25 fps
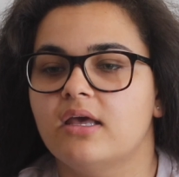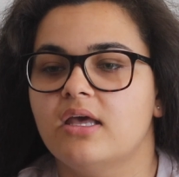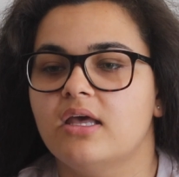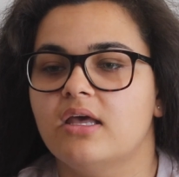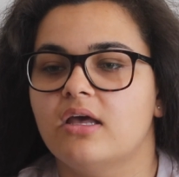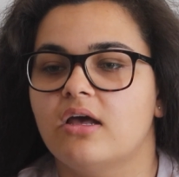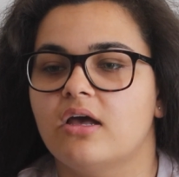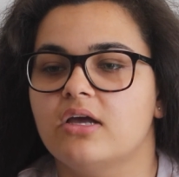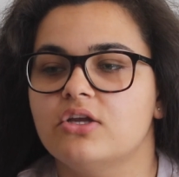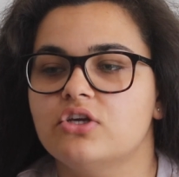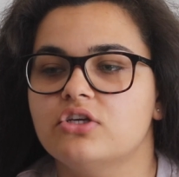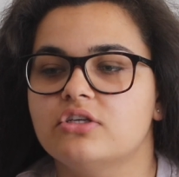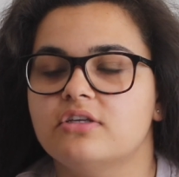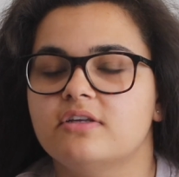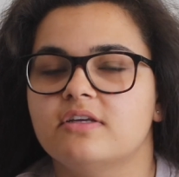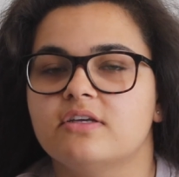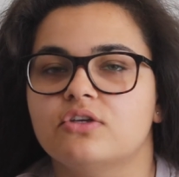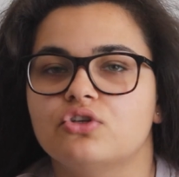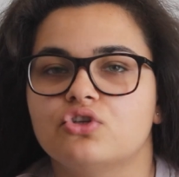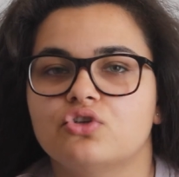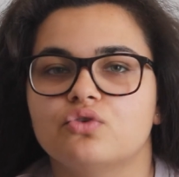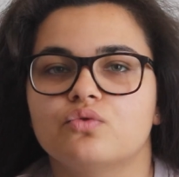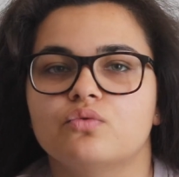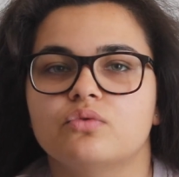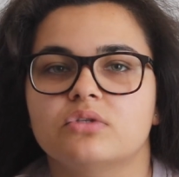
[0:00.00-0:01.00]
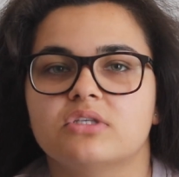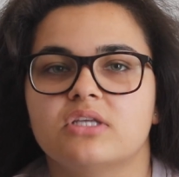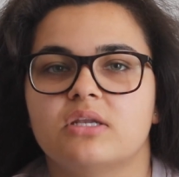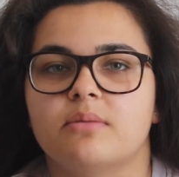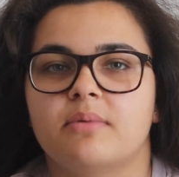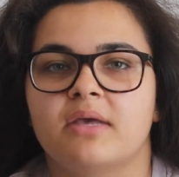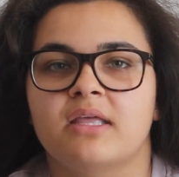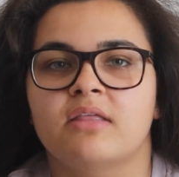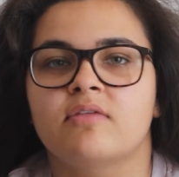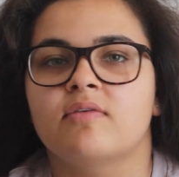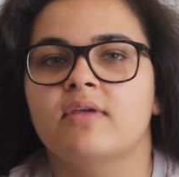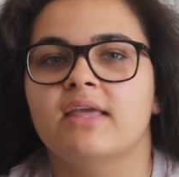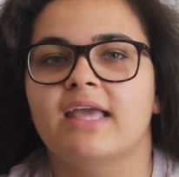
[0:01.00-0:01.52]
I just think shorts are the
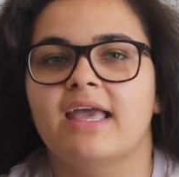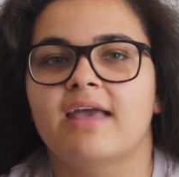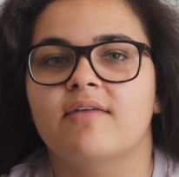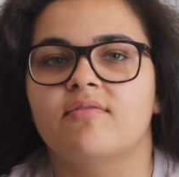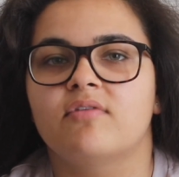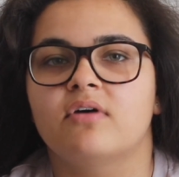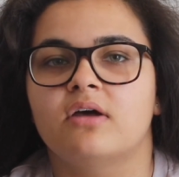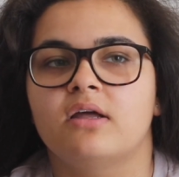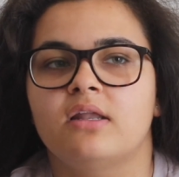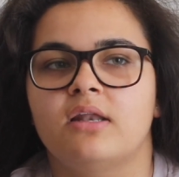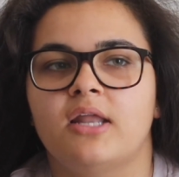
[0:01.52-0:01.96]
best thing ever.